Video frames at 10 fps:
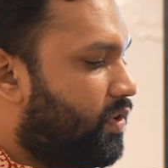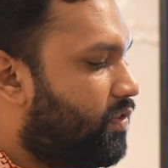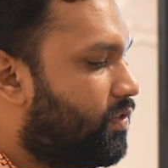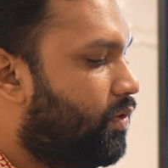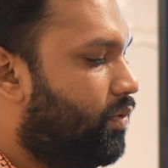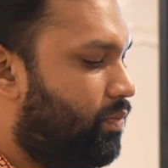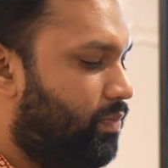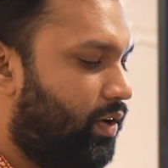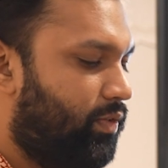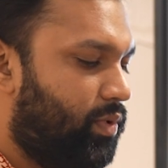So
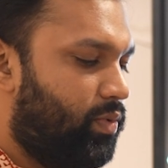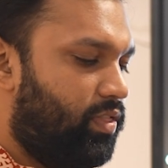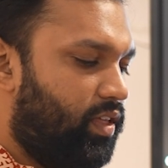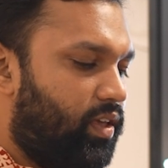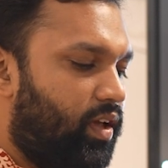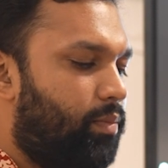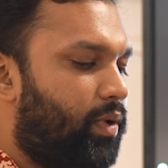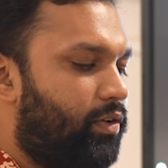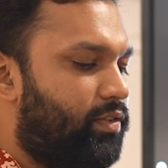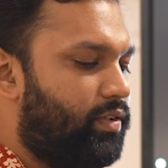because we were thinking
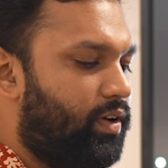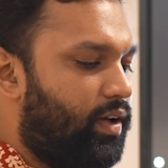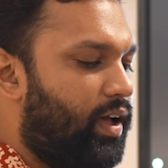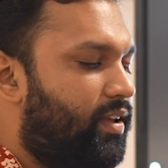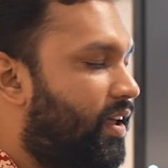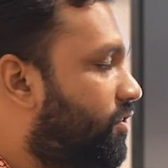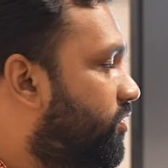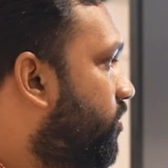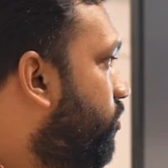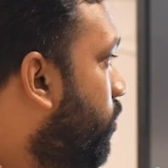about, I'd like to
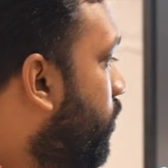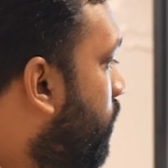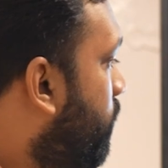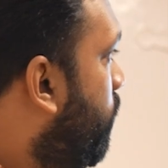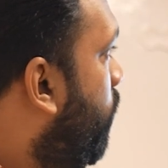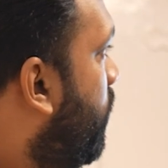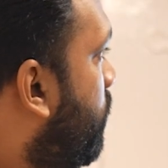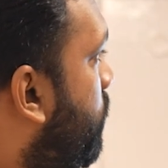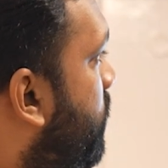just show you what